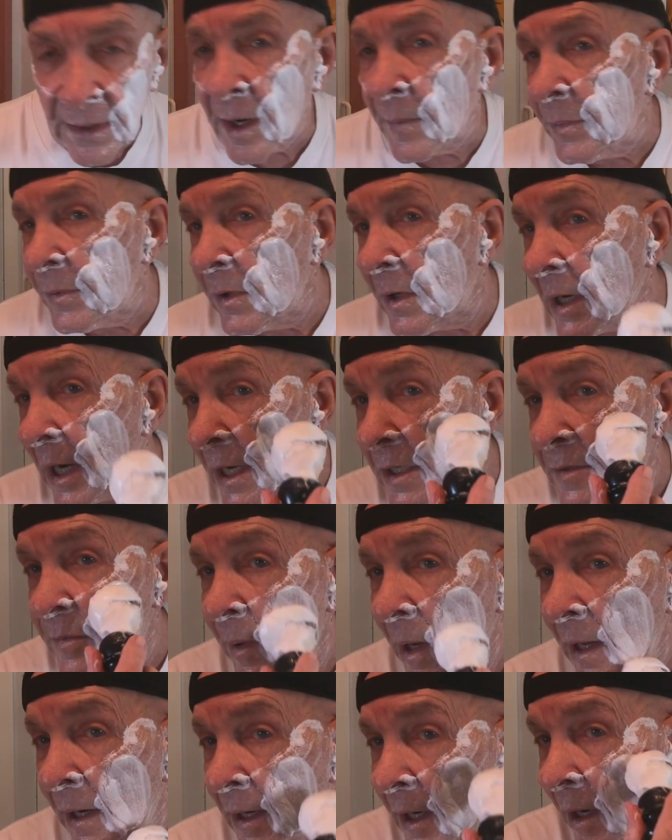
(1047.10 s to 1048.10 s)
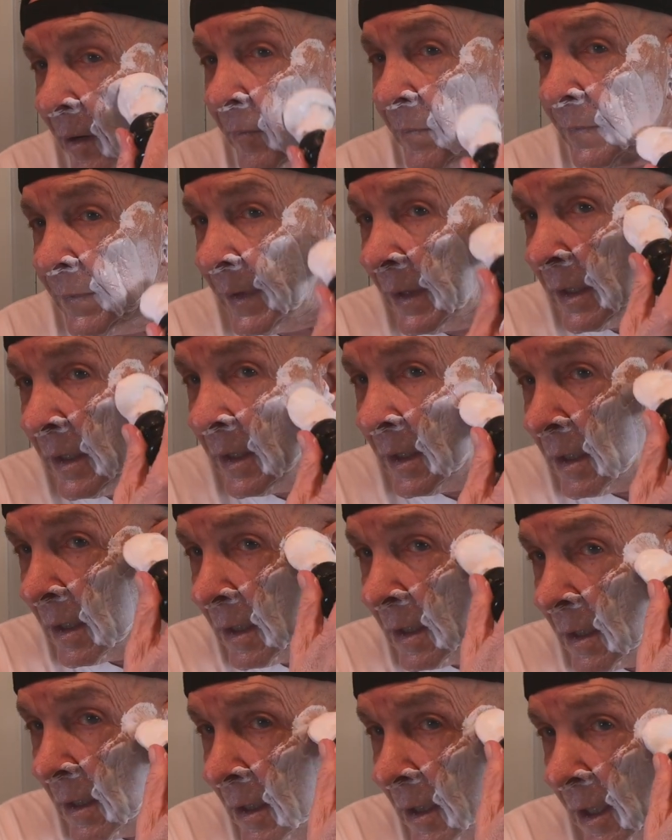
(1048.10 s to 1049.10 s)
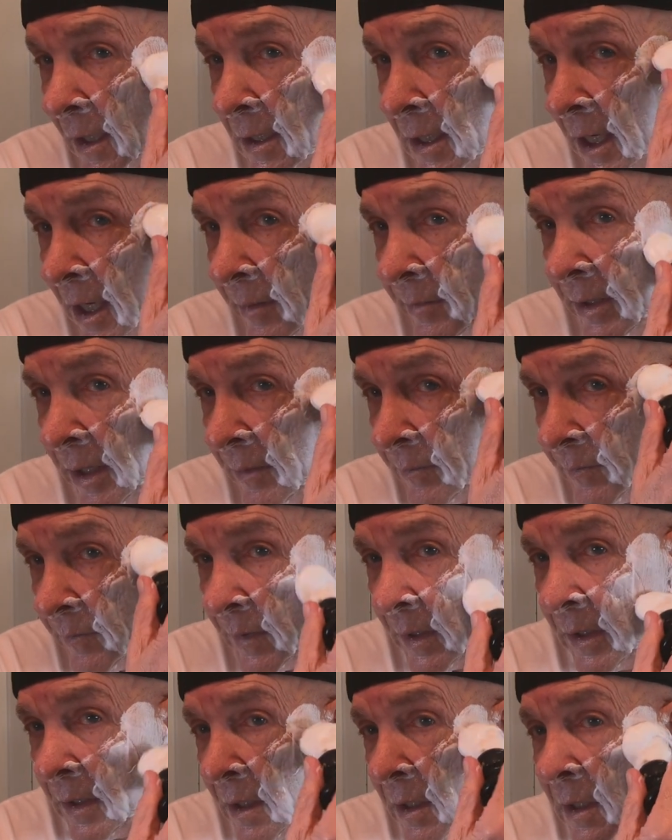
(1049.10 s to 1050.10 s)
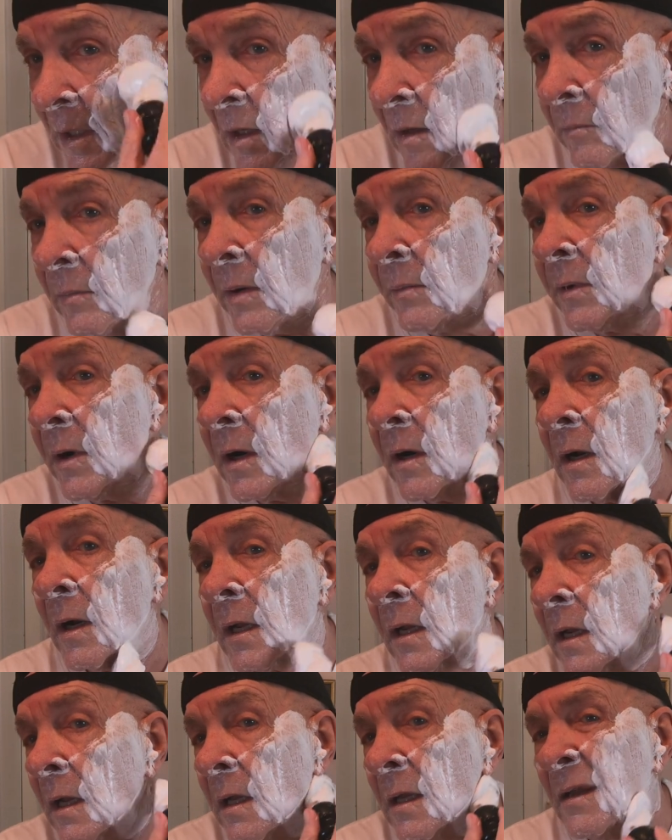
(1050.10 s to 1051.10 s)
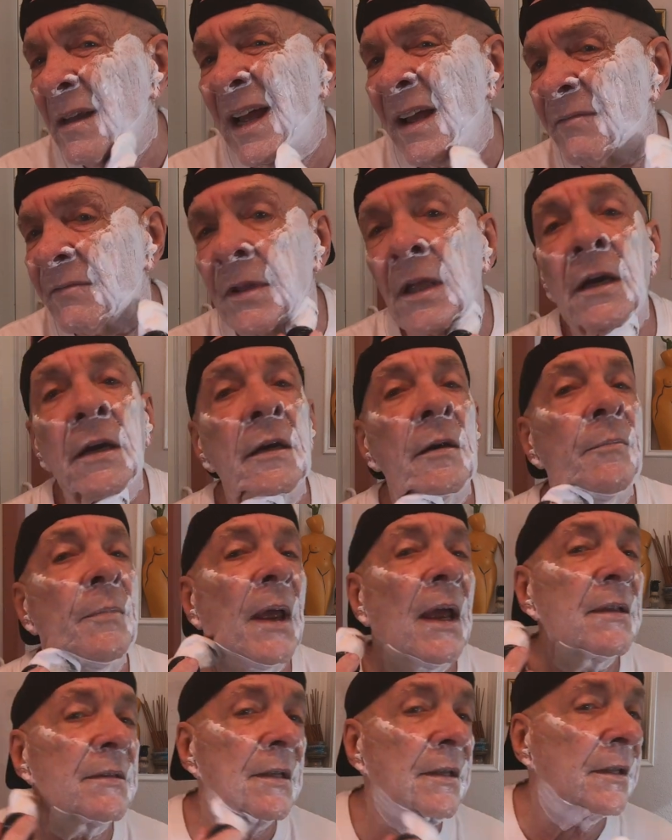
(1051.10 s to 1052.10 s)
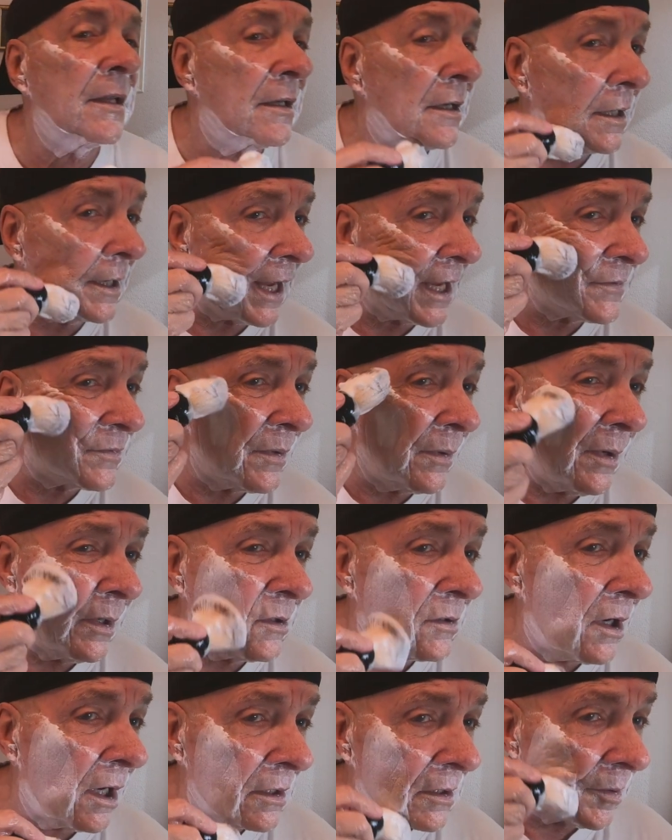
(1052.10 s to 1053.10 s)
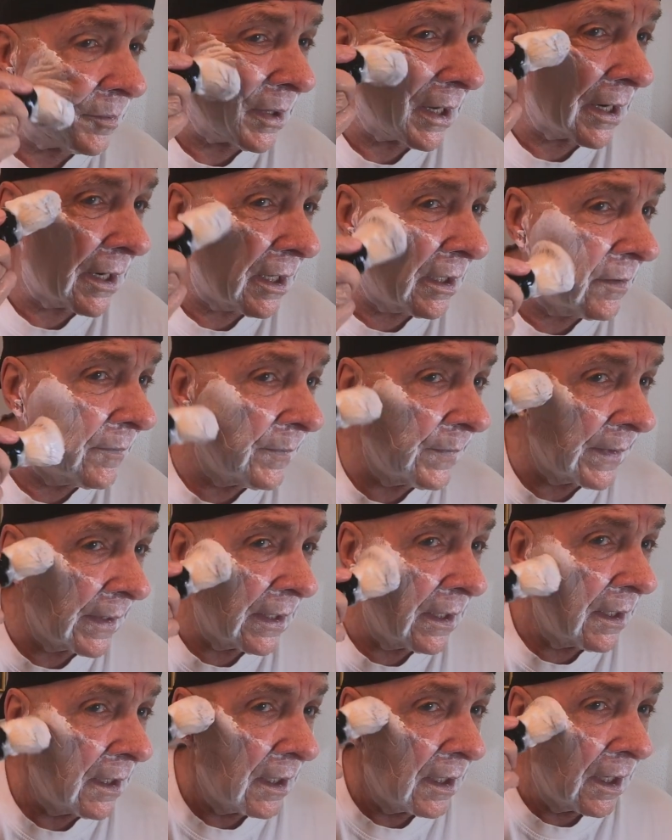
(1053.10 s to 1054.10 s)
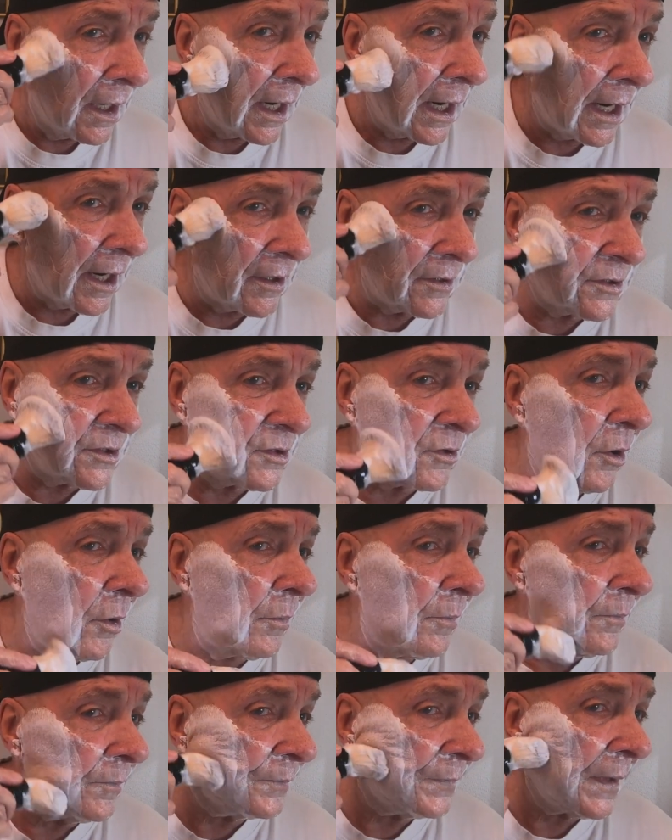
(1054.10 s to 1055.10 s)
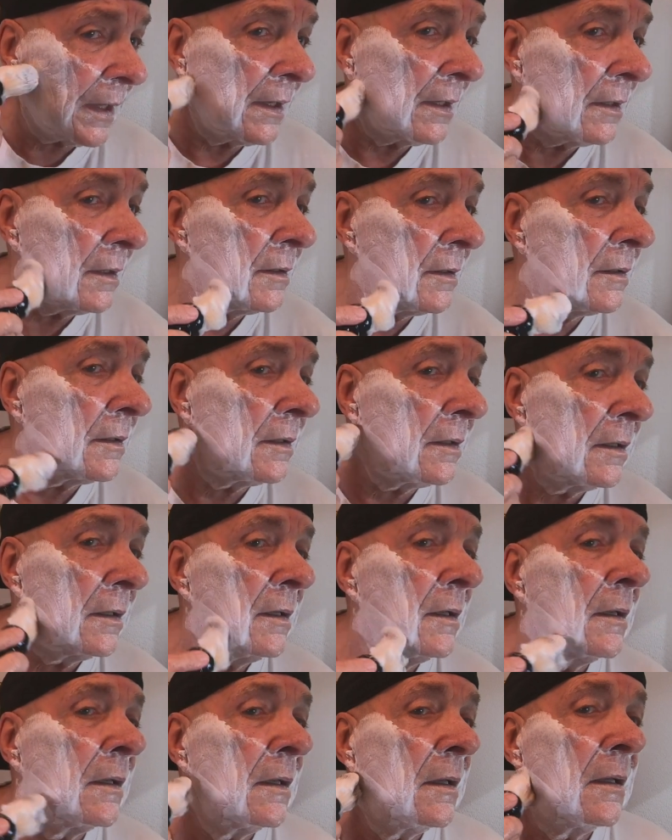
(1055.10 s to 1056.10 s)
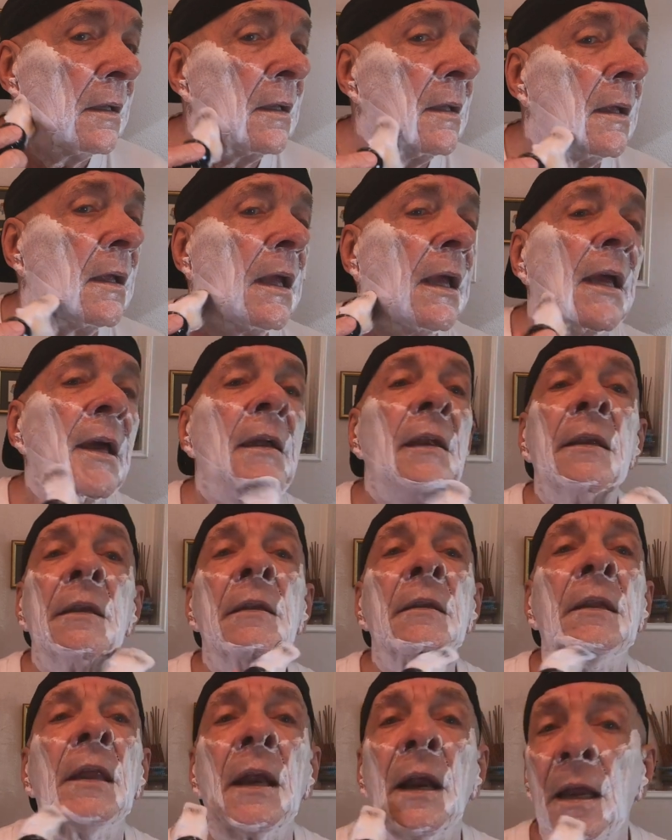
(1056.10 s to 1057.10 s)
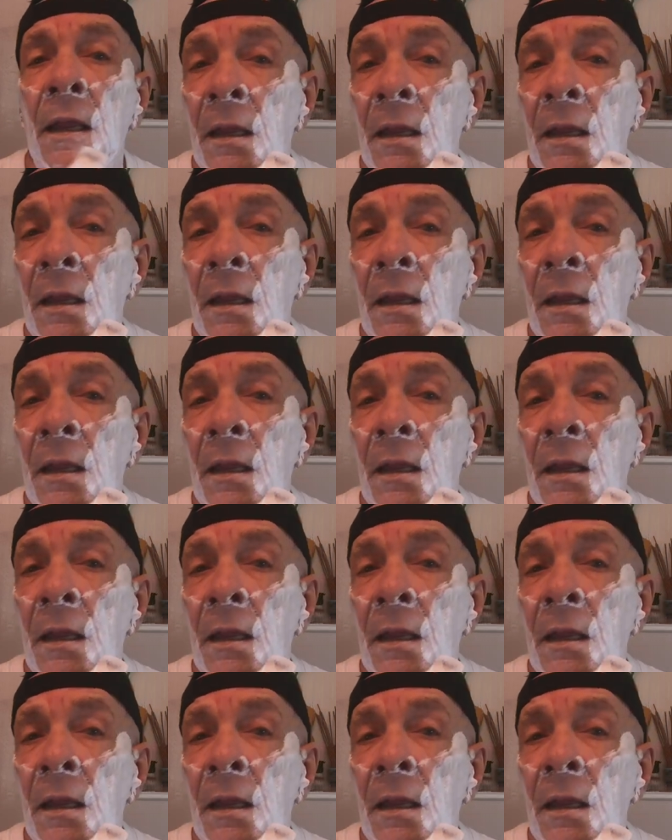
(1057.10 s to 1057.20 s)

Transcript: a couple of you guys made a, a comment. Remember, uh, I've done it in the past. I think the last one we talked about a uh, hard soap and that